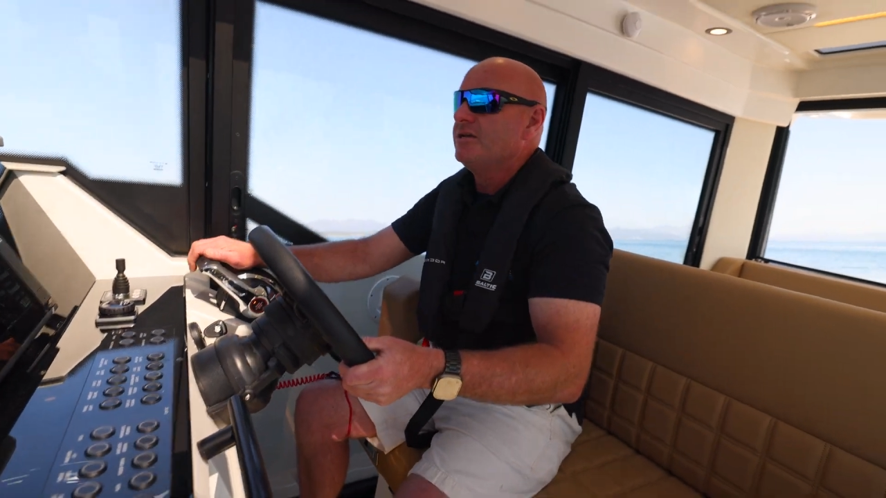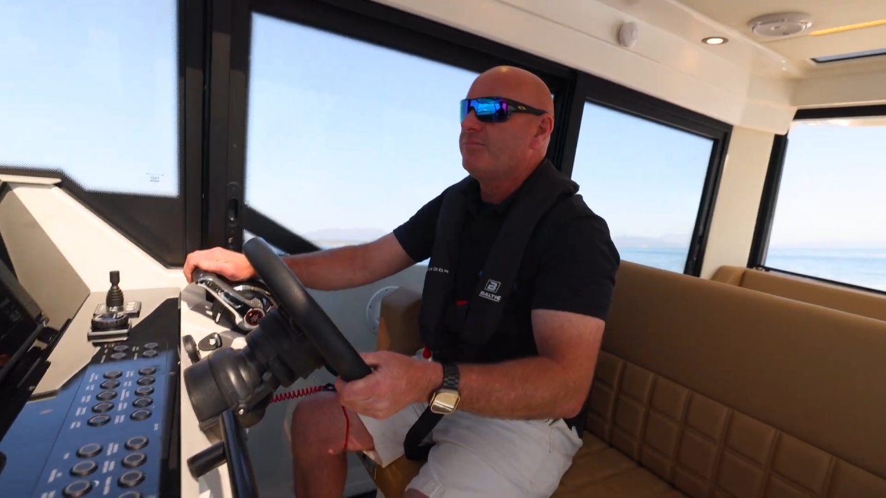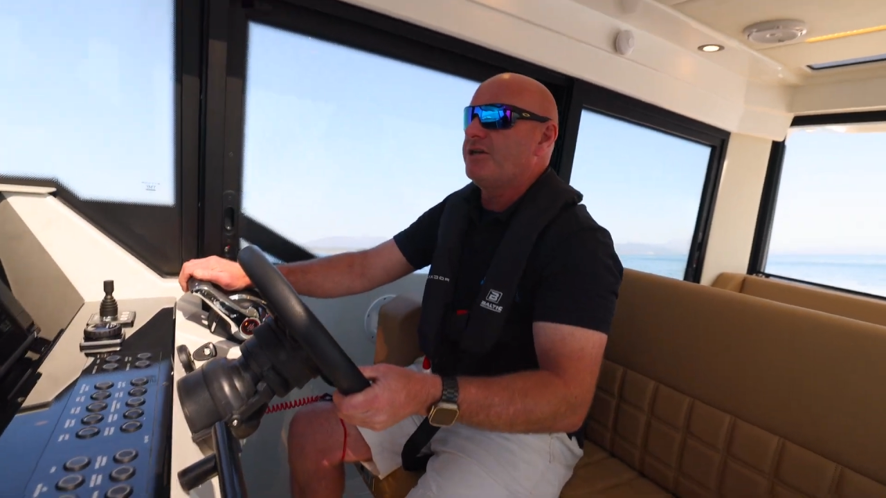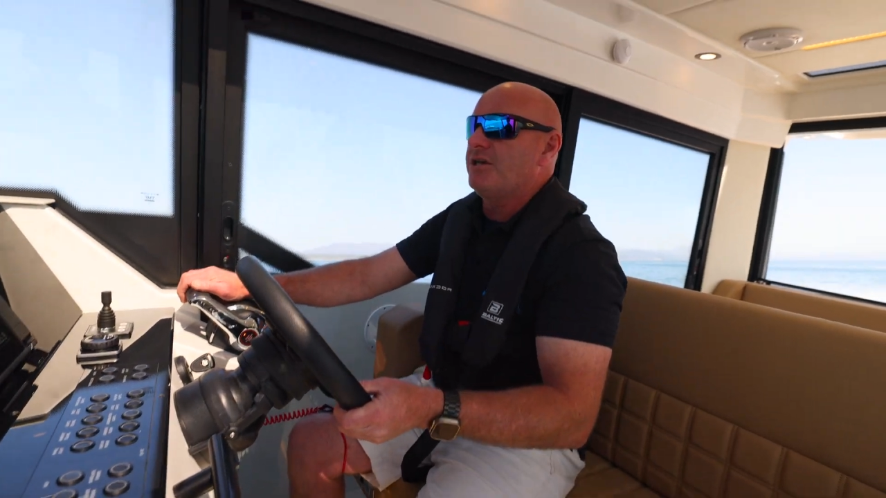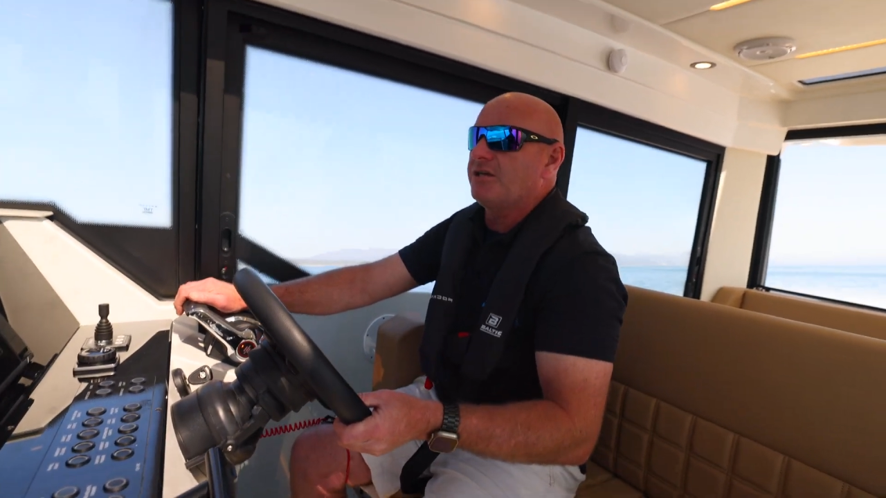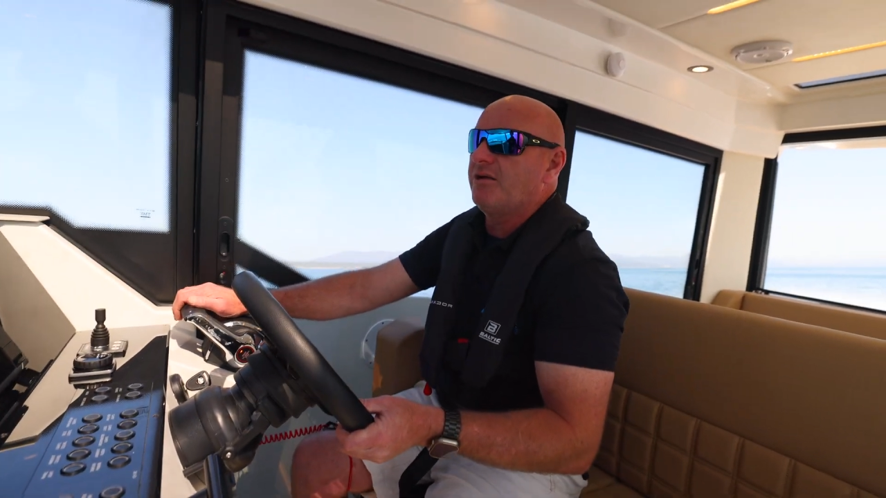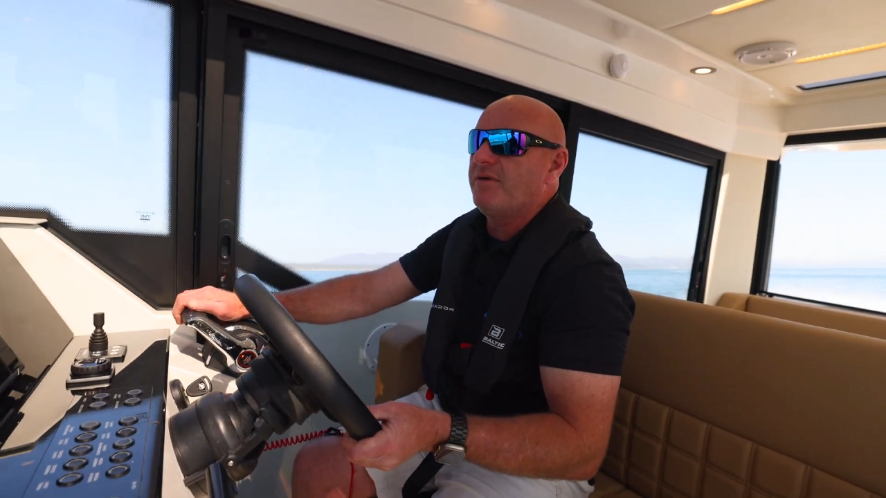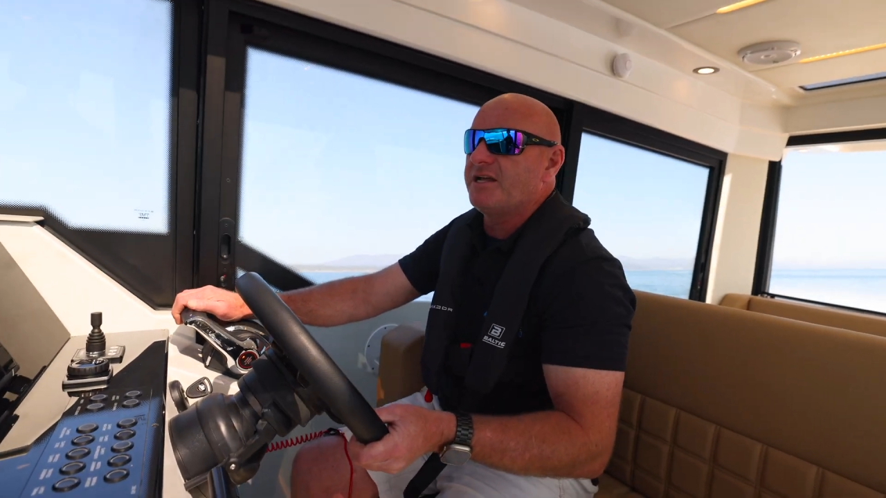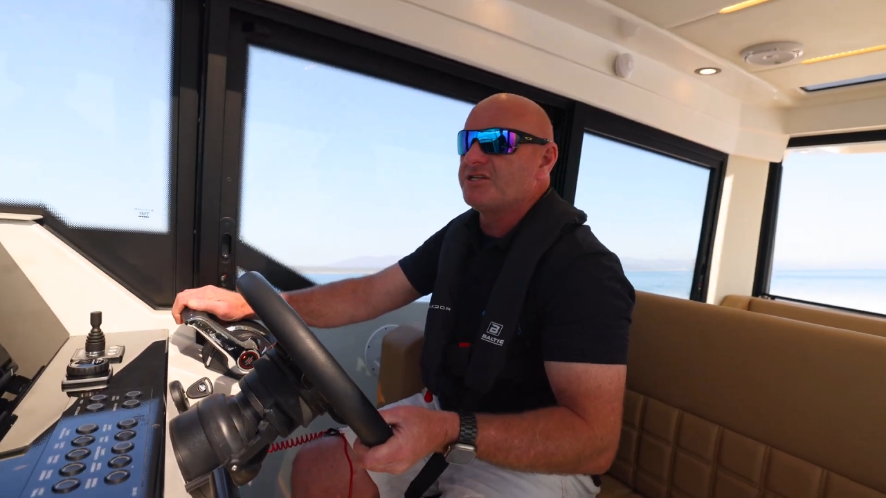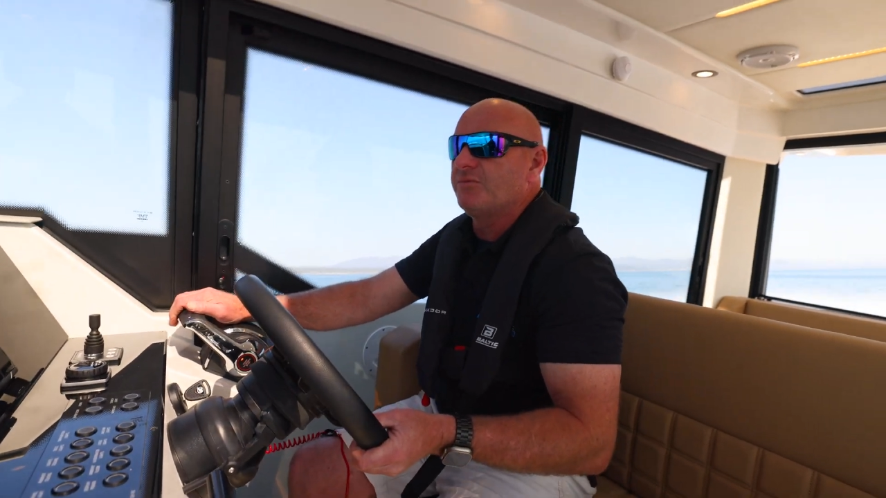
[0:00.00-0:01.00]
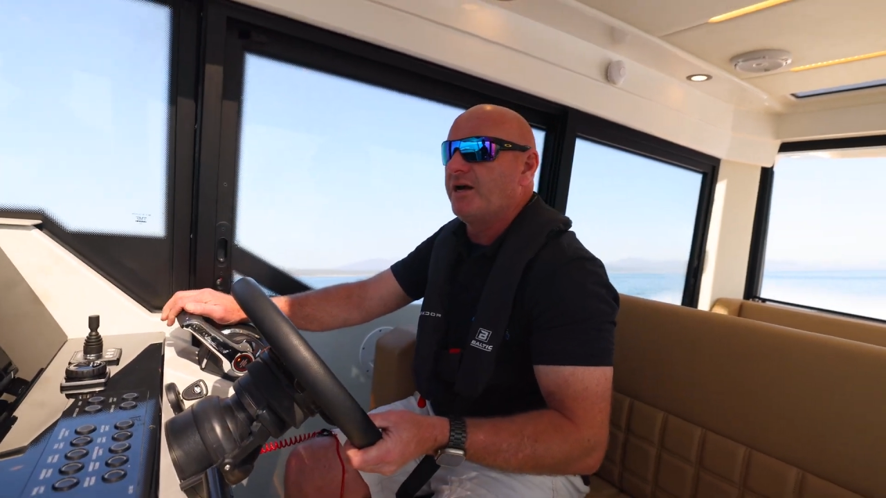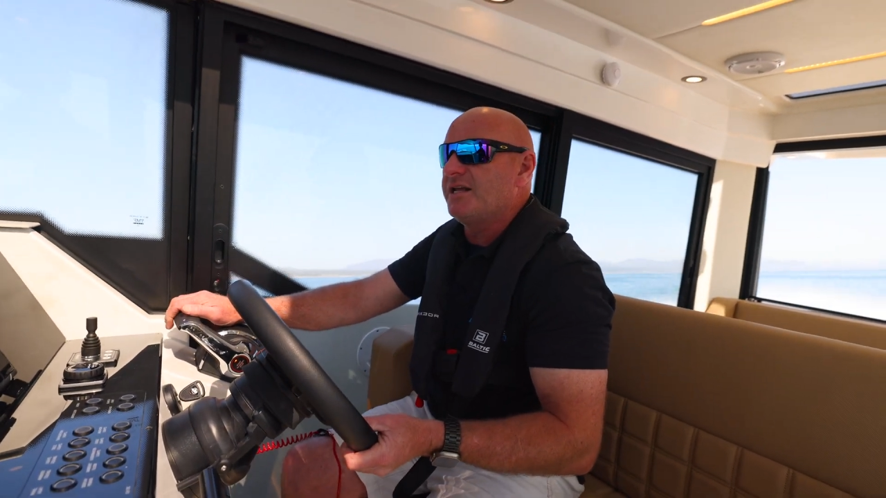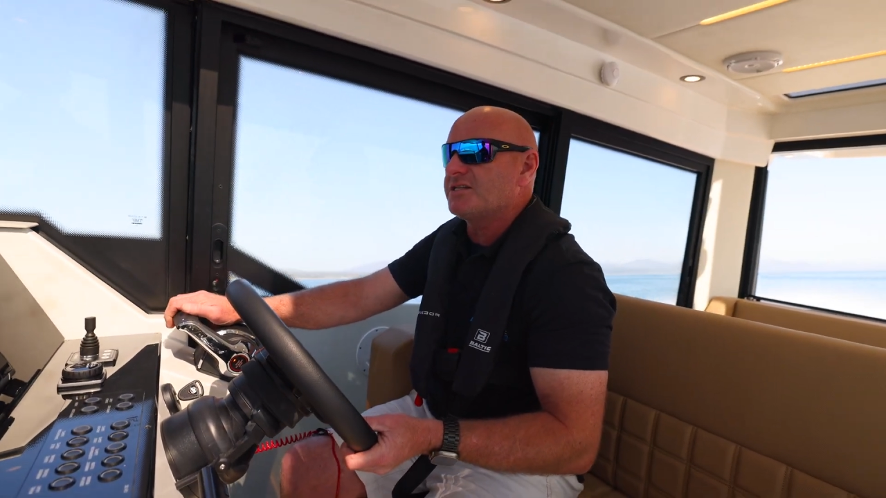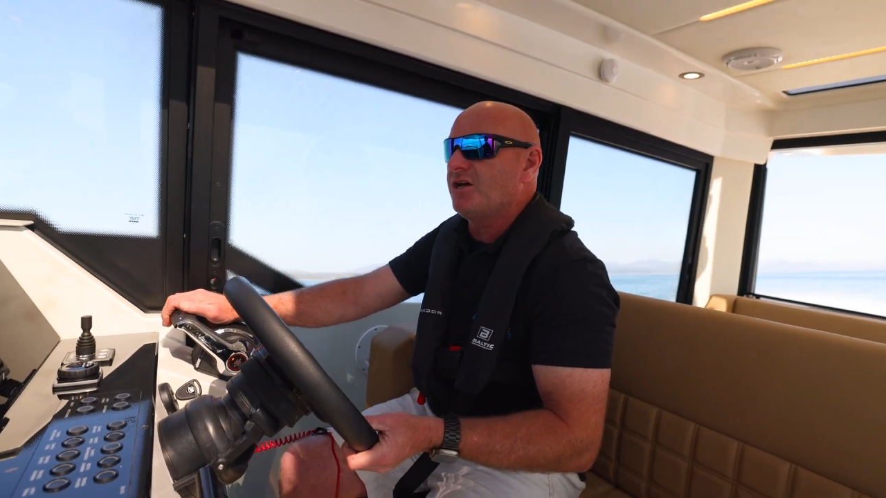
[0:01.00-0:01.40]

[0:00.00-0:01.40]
but you can imagine when it's